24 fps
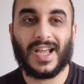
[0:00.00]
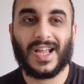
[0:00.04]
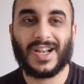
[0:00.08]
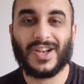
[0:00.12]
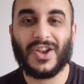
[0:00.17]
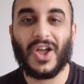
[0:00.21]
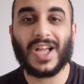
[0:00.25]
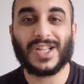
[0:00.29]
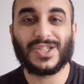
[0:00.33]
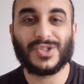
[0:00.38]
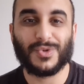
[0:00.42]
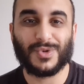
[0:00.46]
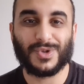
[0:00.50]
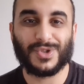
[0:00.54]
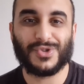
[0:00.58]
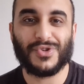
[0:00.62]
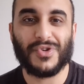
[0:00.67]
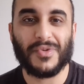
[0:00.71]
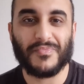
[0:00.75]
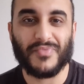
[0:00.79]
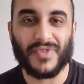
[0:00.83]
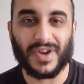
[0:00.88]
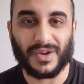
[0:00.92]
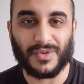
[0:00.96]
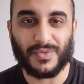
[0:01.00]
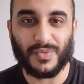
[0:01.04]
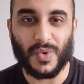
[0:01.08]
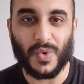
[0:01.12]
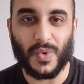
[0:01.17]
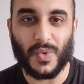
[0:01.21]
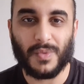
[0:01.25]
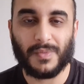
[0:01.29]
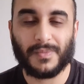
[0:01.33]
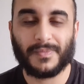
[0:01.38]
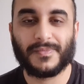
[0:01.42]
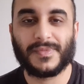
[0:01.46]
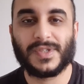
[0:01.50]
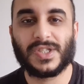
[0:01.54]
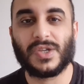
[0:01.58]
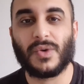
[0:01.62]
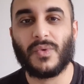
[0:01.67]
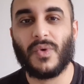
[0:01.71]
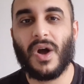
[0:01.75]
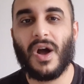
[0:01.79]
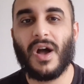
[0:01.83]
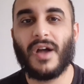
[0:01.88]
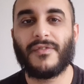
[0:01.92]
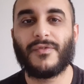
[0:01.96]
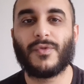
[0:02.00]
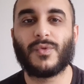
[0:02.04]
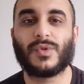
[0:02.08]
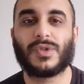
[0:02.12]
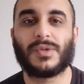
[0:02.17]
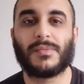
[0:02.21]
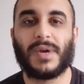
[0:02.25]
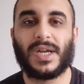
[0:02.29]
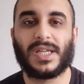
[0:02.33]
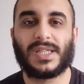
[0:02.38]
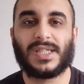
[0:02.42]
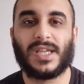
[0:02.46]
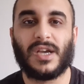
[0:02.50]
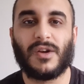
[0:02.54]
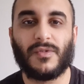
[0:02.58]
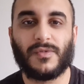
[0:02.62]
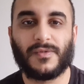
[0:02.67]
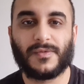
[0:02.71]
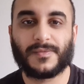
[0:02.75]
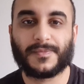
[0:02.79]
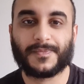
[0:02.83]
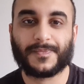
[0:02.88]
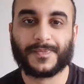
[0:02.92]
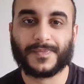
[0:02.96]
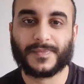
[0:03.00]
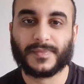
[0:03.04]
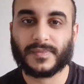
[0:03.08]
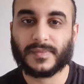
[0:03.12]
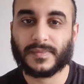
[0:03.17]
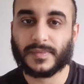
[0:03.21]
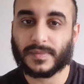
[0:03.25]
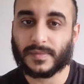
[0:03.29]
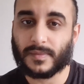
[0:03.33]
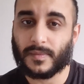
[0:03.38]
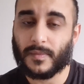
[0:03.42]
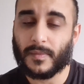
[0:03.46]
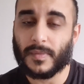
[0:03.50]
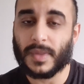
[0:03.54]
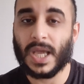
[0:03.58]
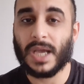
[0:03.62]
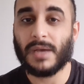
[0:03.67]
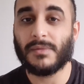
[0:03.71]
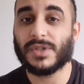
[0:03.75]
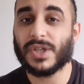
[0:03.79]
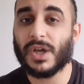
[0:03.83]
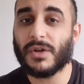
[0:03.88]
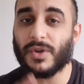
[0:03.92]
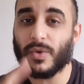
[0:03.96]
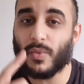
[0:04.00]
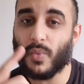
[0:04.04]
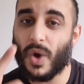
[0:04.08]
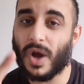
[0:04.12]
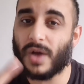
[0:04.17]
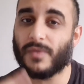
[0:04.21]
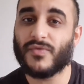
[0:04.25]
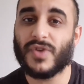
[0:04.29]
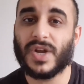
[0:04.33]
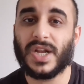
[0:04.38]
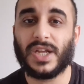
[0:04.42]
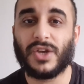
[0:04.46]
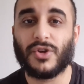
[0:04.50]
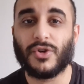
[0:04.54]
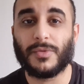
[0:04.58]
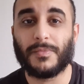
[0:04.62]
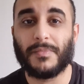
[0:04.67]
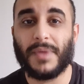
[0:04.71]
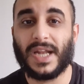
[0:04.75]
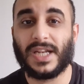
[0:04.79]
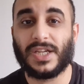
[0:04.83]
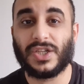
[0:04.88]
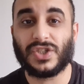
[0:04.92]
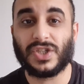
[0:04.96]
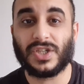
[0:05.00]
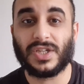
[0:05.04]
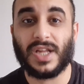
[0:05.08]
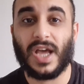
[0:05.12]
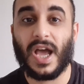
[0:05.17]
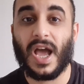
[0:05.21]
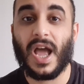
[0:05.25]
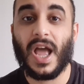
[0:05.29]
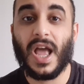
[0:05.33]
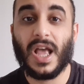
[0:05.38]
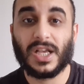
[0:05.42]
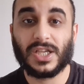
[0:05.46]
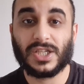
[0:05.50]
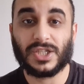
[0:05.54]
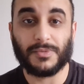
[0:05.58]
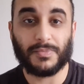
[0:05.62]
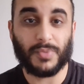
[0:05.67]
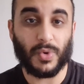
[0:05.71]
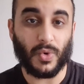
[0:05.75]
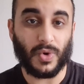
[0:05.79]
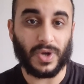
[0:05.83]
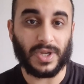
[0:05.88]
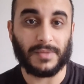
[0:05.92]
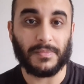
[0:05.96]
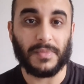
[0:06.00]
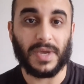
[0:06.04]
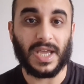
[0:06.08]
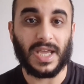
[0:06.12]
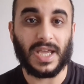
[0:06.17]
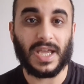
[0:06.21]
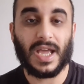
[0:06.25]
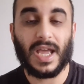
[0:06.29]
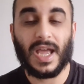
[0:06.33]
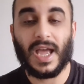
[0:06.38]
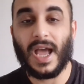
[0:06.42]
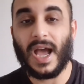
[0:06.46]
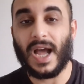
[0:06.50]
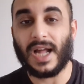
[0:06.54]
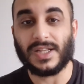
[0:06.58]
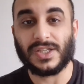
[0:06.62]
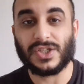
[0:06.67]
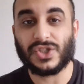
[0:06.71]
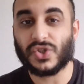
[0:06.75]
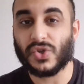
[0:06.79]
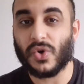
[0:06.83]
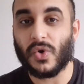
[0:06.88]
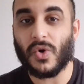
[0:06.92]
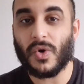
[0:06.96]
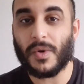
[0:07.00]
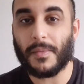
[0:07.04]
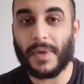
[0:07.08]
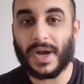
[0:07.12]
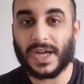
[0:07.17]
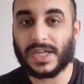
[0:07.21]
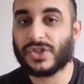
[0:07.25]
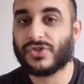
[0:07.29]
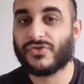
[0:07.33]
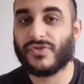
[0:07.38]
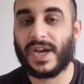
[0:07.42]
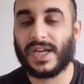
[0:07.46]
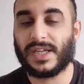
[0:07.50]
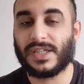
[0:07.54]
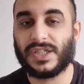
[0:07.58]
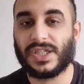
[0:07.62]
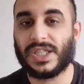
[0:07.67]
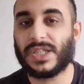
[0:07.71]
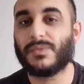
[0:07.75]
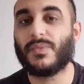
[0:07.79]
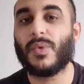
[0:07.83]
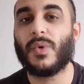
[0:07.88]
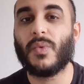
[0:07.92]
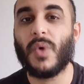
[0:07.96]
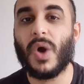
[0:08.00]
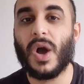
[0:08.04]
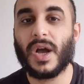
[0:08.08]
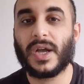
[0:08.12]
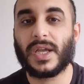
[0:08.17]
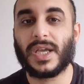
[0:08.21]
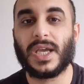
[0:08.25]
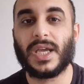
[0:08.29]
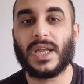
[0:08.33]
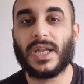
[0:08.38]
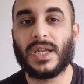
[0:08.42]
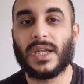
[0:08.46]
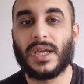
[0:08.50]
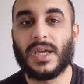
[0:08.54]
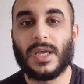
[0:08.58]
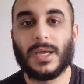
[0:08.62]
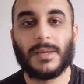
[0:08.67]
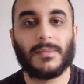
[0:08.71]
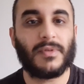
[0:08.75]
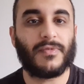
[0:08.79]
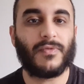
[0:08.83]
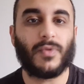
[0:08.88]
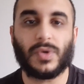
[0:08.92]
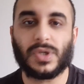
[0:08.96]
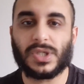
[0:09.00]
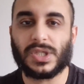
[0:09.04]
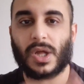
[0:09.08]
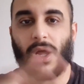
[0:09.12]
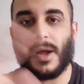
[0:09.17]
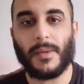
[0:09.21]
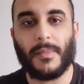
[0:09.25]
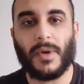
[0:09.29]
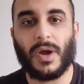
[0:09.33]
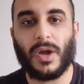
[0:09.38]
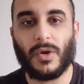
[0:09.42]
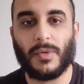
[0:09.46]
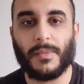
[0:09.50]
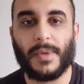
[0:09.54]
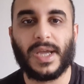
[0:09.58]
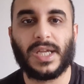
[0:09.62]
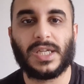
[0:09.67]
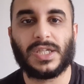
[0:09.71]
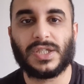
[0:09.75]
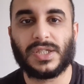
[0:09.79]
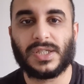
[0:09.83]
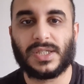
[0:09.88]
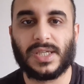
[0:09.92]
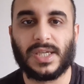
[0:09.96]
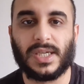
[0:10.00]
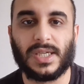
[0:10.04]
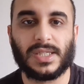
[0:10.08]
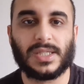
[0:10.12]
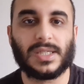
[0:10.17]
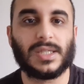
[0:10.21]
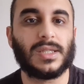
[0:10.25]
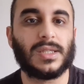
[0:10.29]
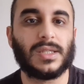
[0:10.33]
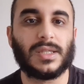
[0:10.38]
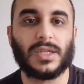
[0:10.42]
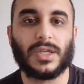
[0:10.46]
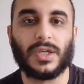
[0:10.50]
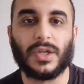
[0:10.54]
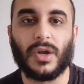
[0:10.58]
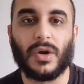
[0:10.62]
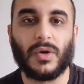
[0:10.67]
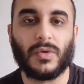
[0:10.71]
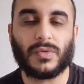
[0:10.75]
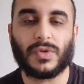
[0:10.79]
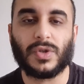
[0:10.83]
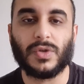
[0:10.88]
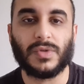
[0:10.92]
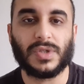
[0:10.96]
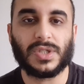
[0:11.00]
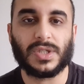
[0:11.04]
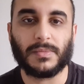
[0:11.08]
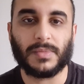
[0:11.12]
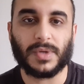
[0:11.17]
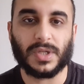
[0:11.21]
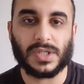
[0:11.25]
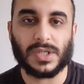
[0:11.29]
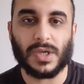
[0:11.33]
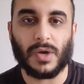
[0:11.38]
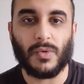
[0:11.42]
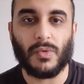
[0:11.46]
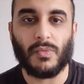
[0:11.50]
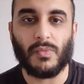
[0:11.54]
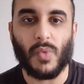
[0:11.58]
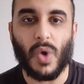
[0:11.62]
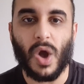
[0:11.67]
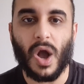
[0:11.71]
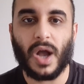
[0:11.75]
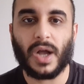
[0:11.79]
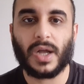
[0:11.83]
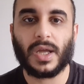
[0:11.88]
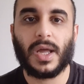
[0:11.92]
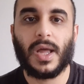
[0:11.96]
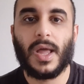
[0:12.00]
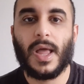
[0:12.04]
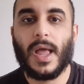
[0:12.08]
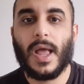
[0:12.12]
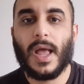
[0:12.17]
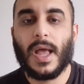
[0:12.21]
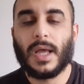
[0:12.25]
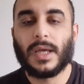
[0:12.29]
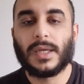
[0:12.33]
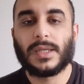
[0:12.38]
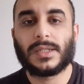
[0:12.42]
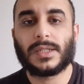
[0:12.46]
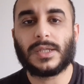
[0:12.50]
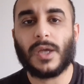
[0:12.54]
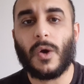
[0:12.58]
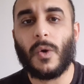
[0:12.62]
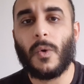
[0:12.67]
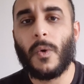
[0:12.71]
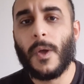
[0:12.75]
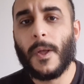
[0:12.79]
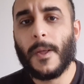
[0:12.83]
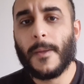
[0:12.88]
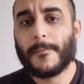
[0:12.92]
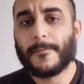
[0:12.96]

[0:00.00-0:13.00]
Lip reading: like talking to a brick wall. So I thought to myself, it was only one really good manager that supported me and saw my strategies were working before starting my own agencies and, you know, doing some consultant work. So